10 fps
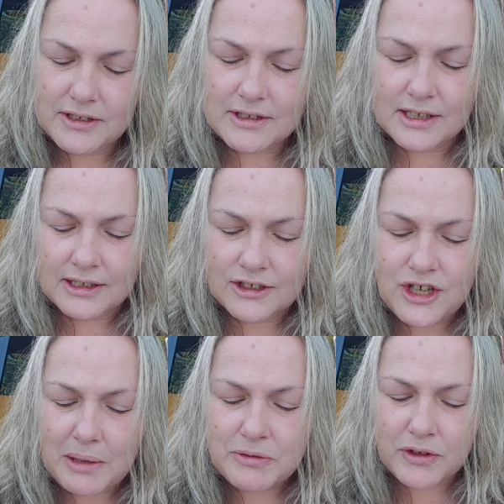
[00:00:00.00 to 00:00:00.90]
The King
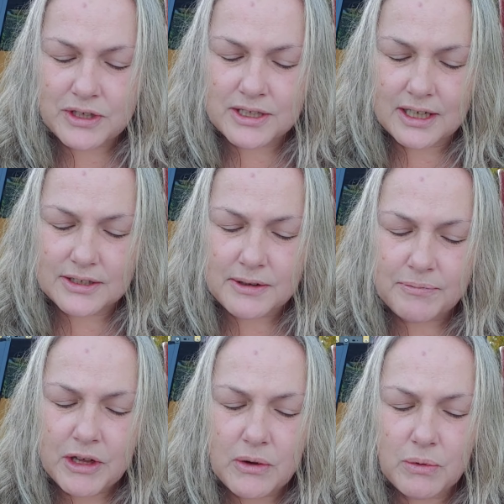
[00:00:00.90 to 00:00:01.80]
James Version says,
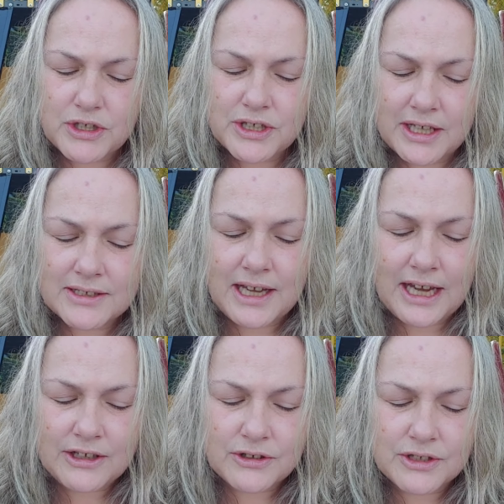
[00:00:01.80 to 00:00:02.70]
which things the
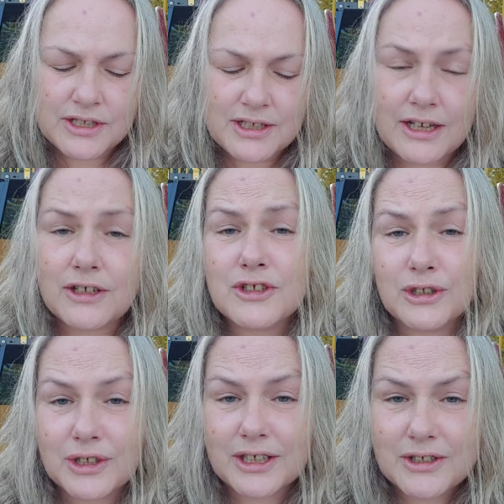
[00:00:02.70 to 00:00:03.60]
angels desire to
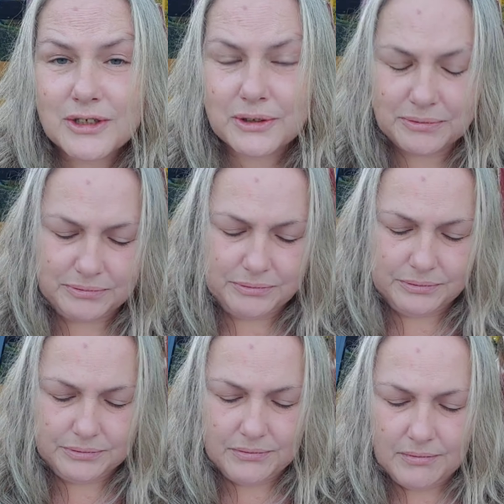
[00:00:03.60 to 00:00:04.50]
look into.
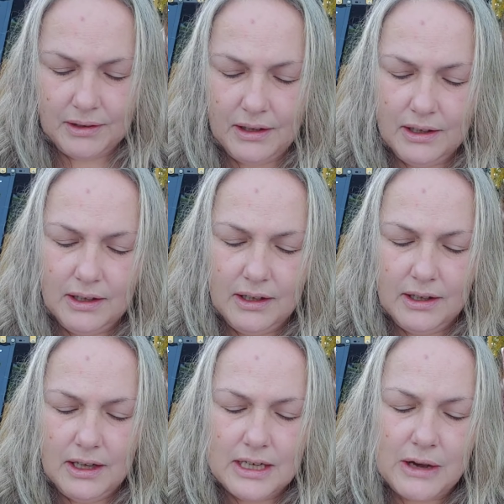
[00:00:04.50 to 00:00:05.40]

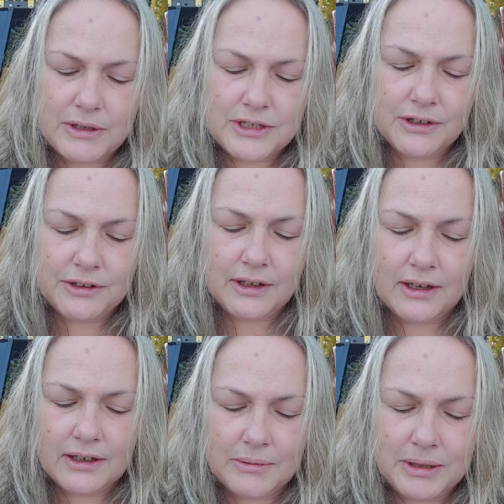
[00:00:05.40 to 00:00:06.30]
Now, until the
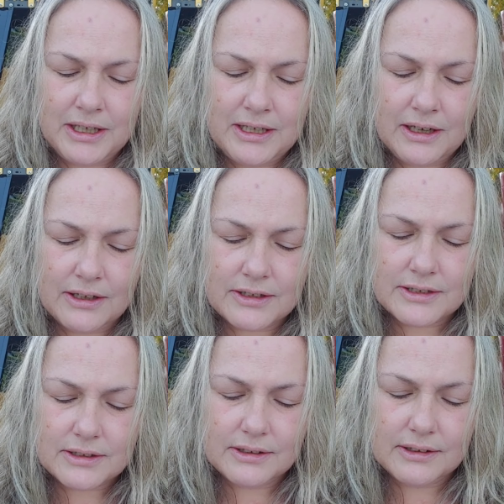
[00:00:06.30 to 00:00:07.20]
oncoming
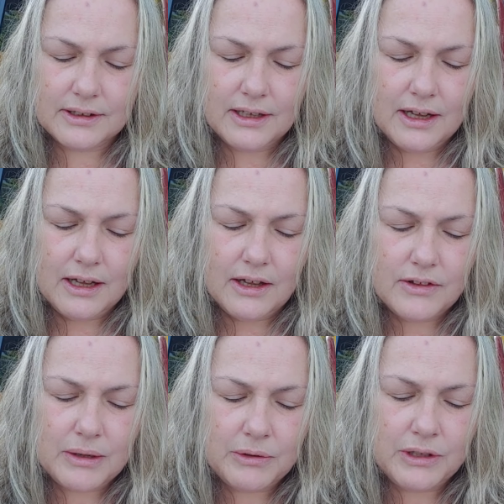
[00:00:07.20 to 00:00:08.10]
eons,
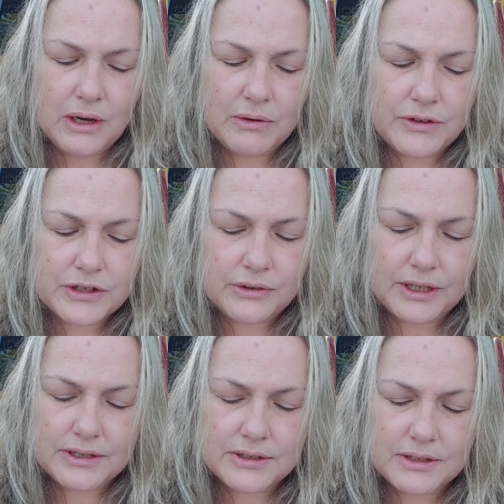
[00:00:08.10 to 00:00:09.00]
they will know of this
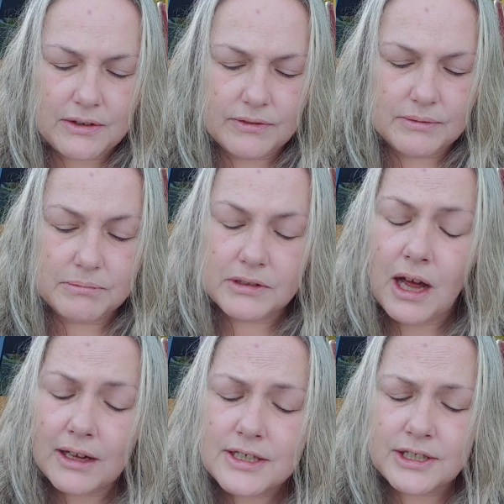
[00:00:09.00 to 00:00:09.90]
grace and
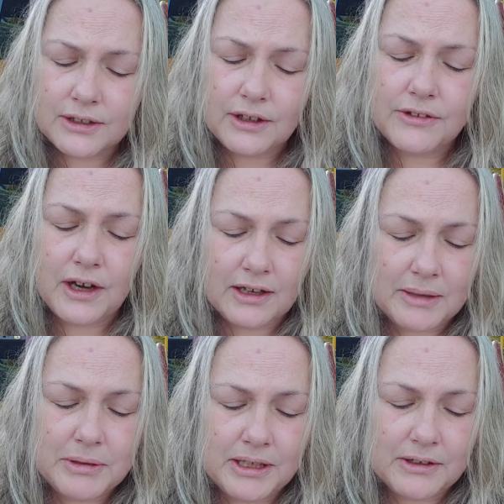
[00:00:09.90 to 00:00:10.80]
not until the
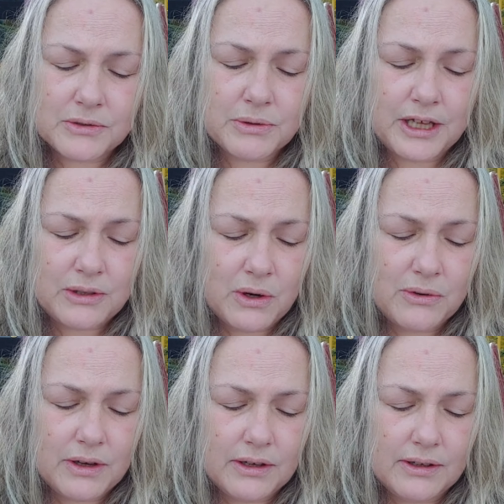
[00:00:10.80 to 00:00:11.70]
oncoming eons will they
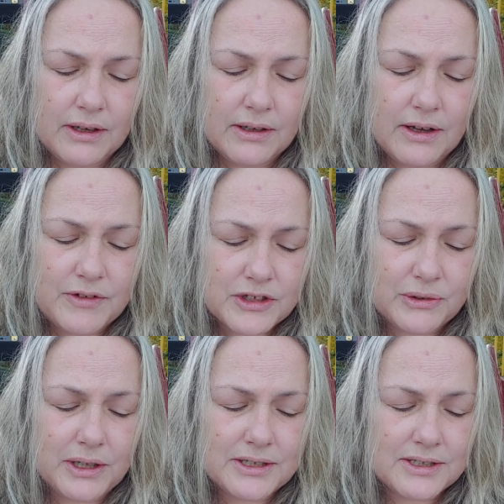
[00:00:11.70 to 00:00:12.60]
know of this
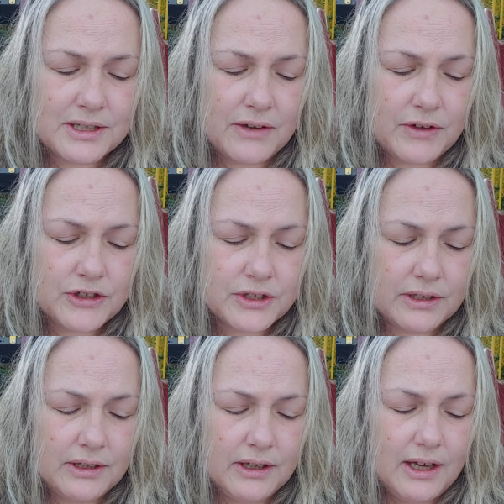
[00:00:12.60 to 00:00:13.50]
grace and
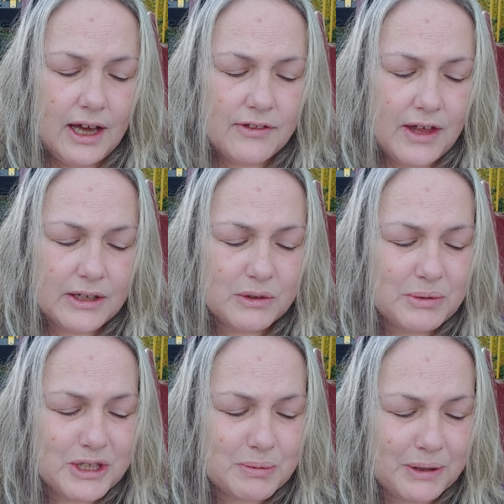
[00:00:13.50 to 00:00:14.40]
salvation, and then it will
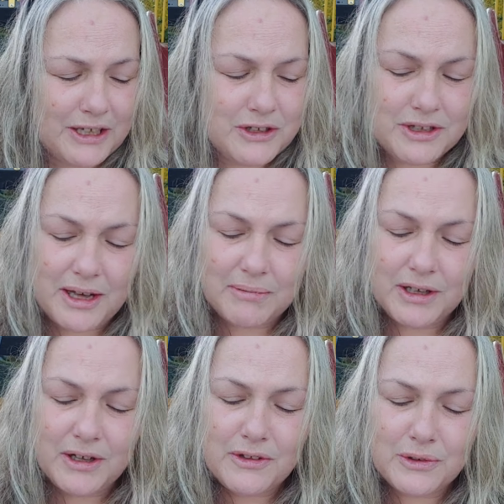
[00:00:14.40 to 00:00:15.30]
be displayed to them
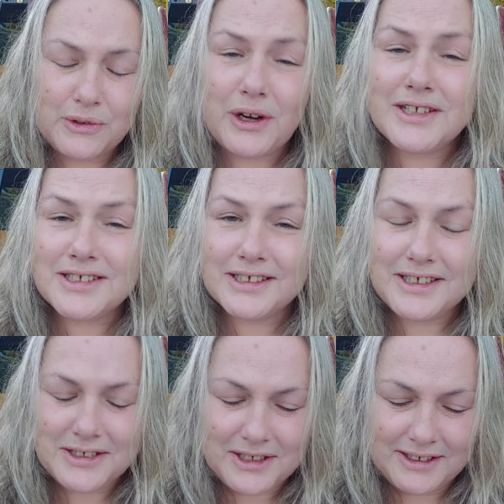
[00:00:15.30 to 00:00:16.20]
through Christ's
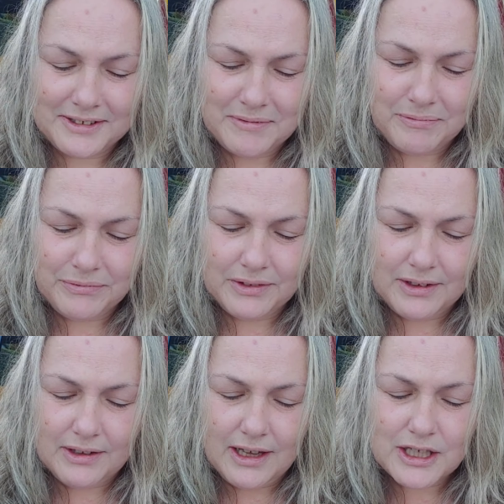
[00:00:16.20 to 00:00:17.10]
ecclesia.
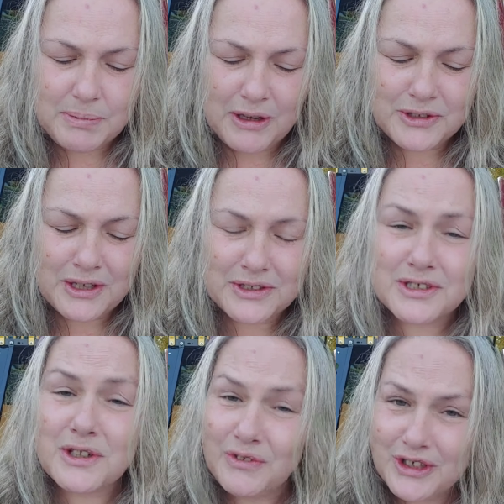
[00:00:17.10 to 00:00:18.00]
As Paul tells us
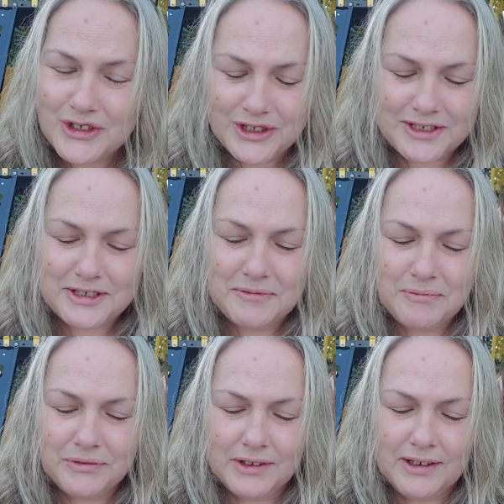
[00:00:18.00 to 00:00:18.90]
in Ephesians,
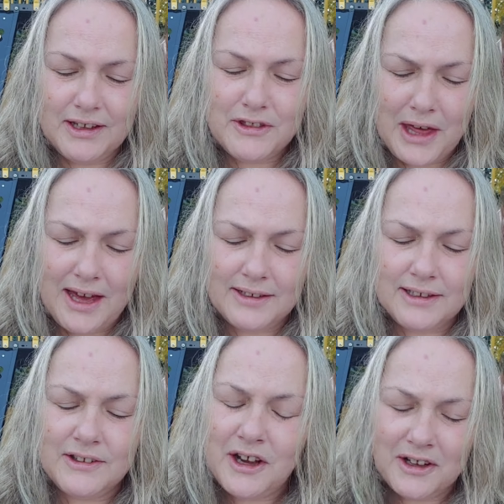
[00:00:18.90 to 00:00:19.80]
that
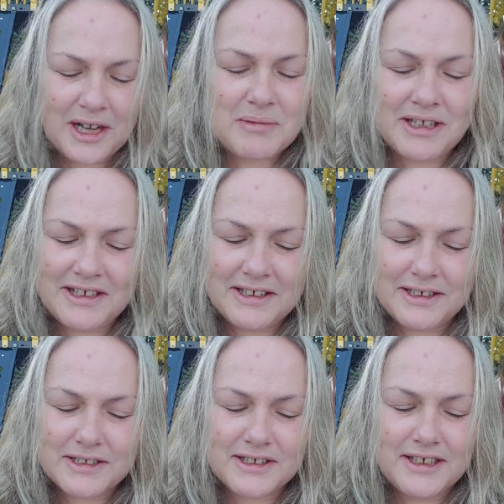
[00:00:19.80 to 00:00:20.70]
in the oncoming
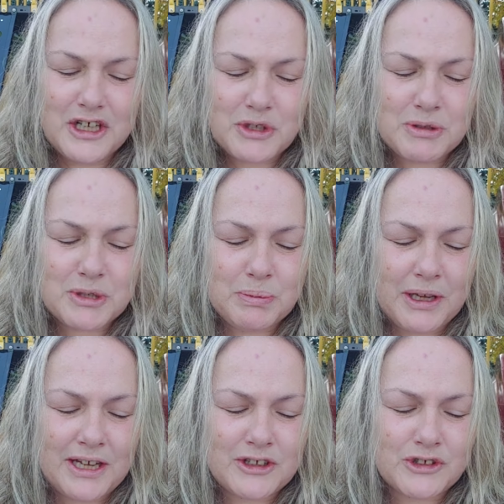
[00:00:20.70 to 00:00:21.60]
eons, he should be
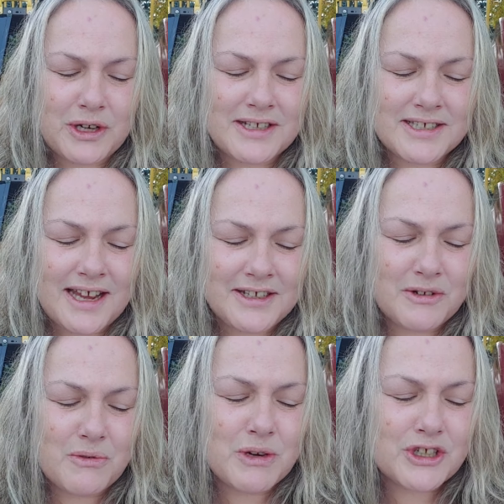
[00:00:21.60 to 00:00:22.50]
displaying the
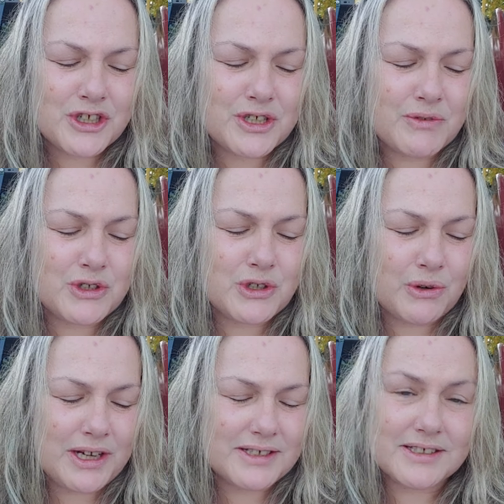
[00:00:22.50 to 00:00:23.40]
transcendent riches of his
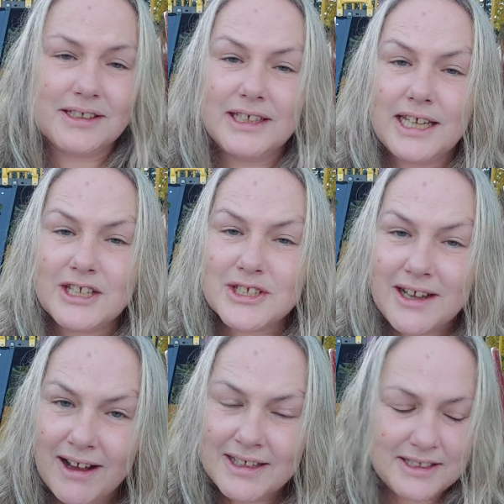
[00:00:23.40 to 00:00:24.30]
grace in his
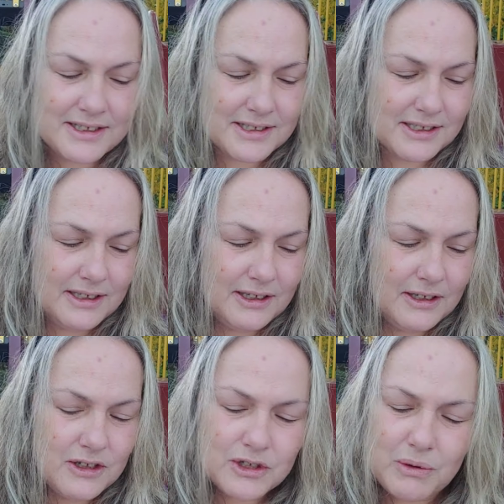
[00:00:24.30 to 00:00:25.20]
kindness
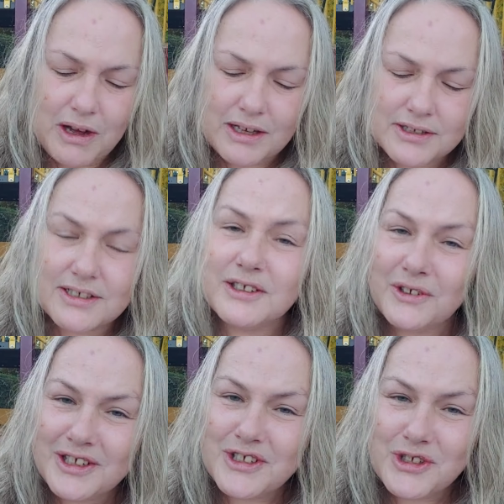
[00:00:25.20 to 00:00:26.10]
to us in
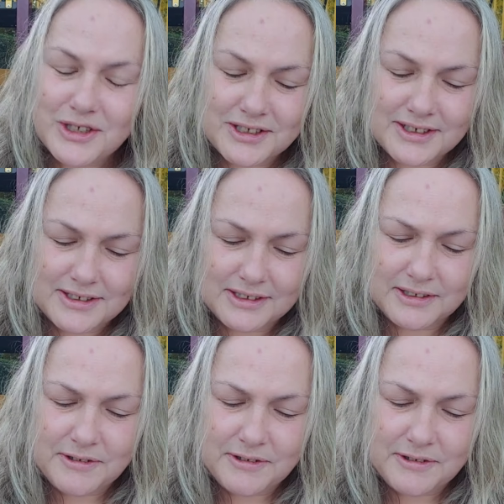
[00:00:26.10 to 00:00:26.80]
Christ Jesus,